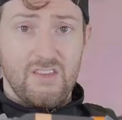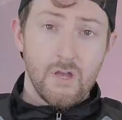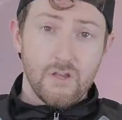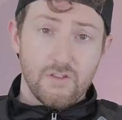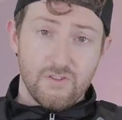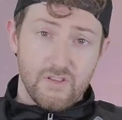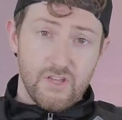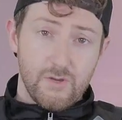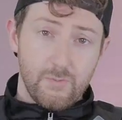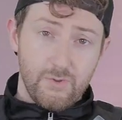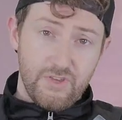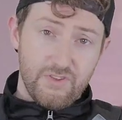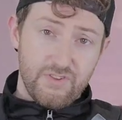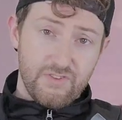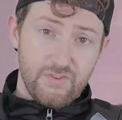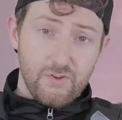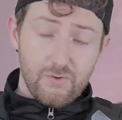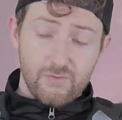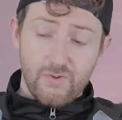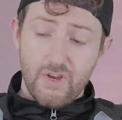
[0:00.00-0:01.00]
so like with the
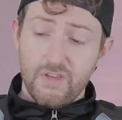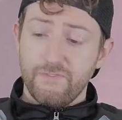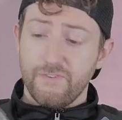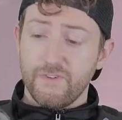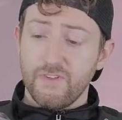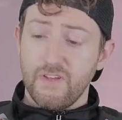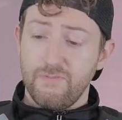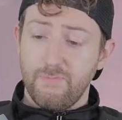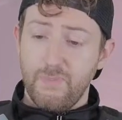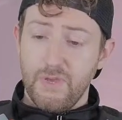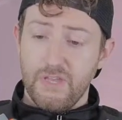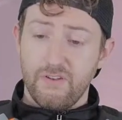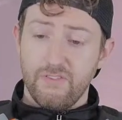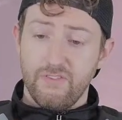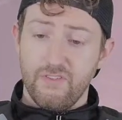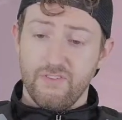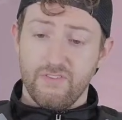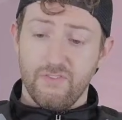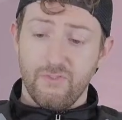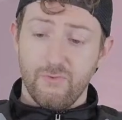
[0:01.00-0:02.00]
assault rifle, I painted
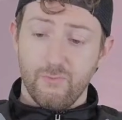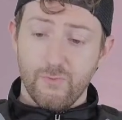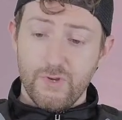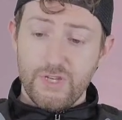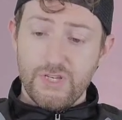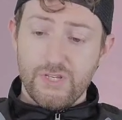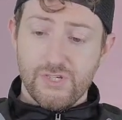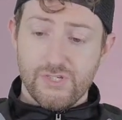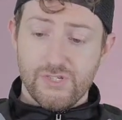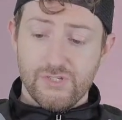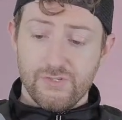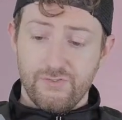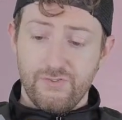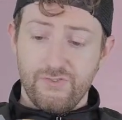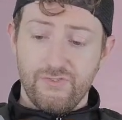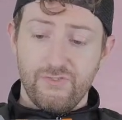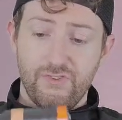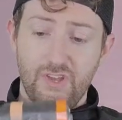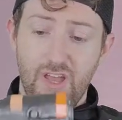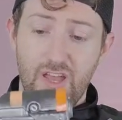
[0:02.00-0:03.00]
this in the Reach
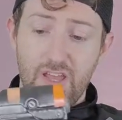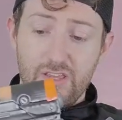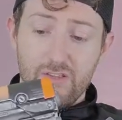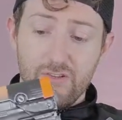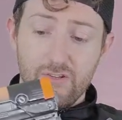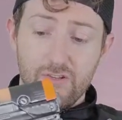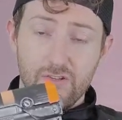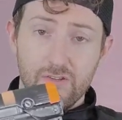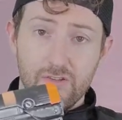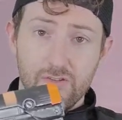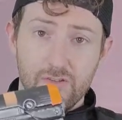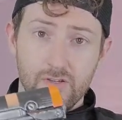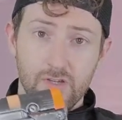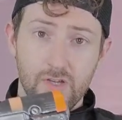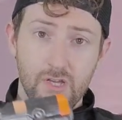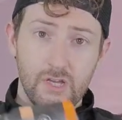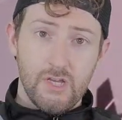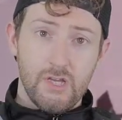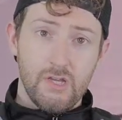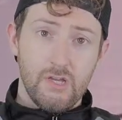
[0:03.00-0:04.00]
style.
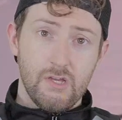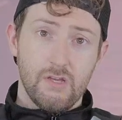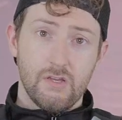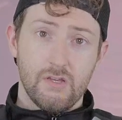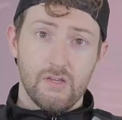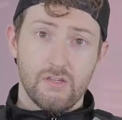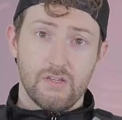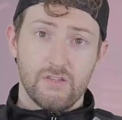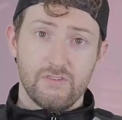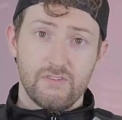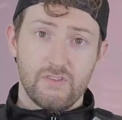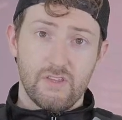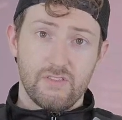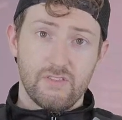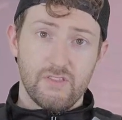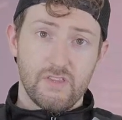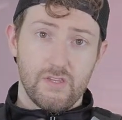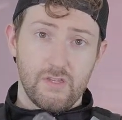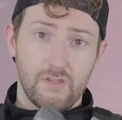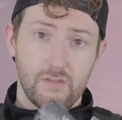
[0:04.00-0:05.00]
It's
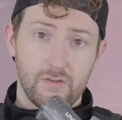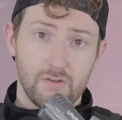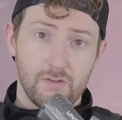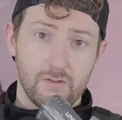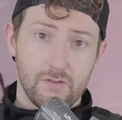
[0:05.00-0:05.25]
got the